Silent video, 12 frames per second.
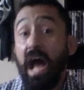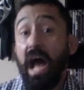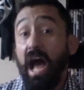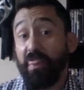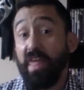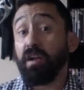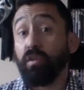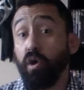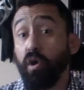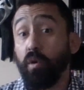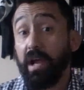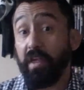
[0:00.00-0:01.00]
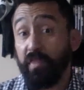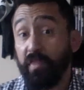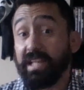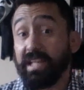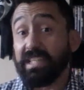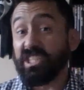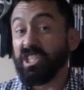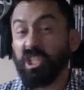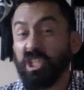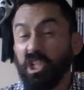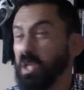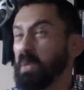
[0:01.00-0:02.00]
that alone, I think,
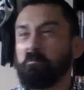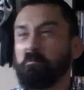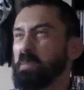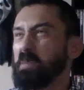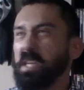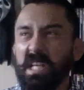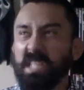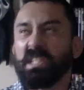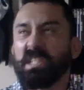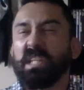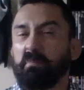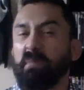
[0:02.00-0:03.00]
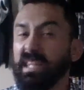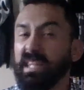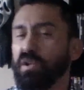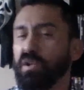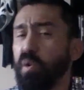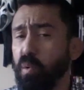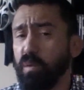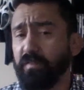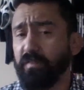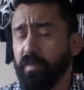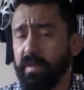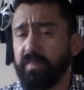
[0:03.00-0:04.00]
should easily make this a horror
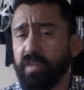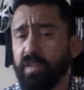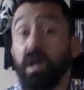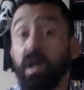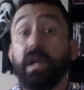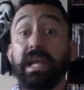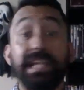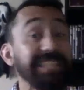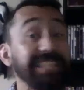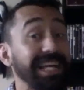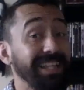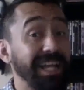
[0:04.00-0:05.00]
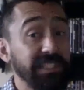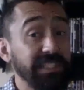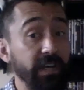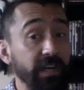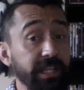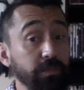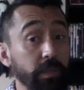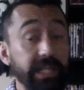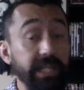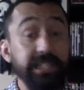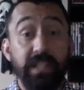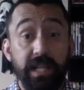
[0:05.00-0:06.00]
film, even though, again, it's not classified as one.
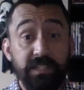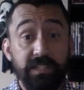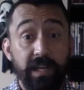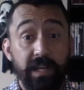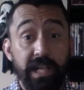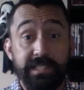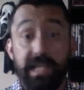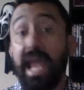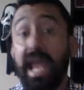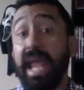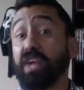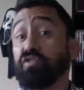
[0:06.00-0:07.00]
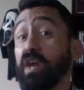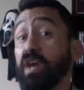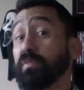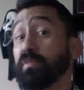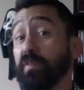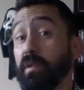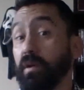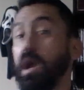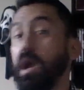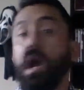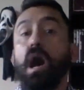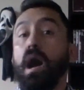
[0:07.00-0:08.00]
It's classified as a crime thriller.
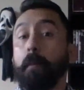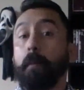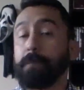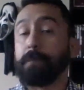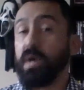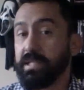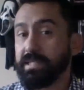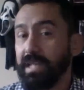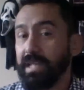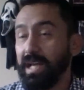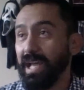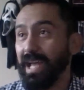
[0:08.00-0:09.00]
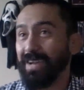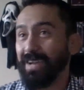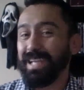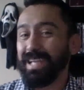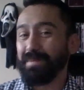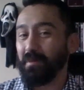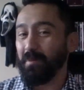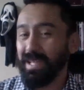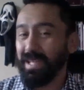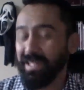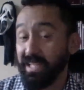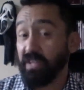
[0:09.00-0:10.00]
But Entertainment
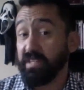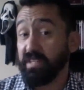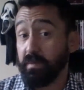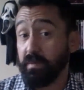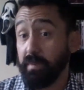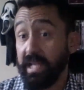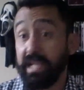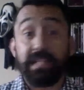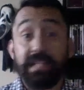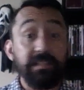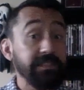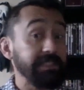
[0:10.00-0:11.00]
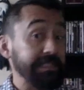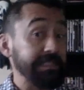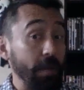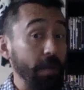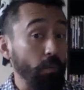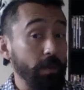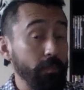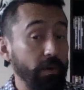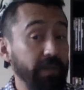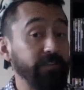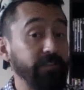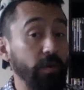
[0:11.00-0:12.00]
Weekly agrees with me, and it at one
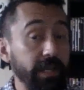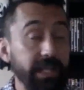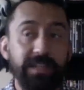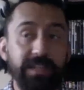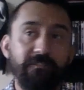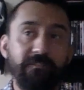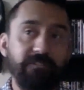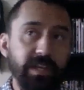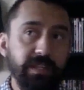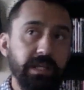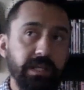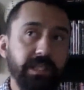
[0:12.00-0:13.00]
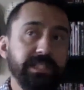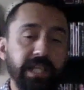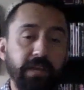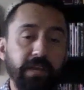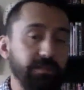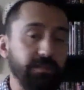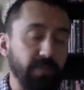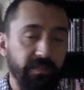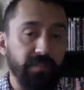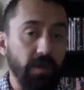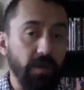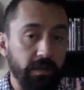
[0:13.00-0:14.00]
point voted it the 5th scariest movie
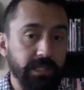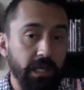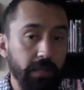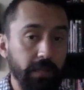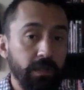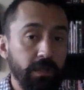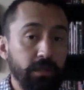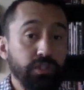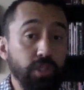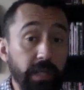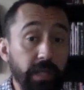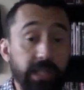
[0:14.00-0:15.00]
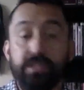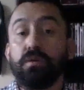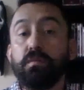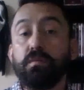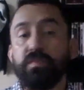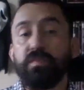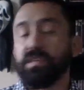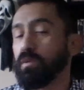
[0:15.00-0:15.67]
of all time. So again, this whole movie is a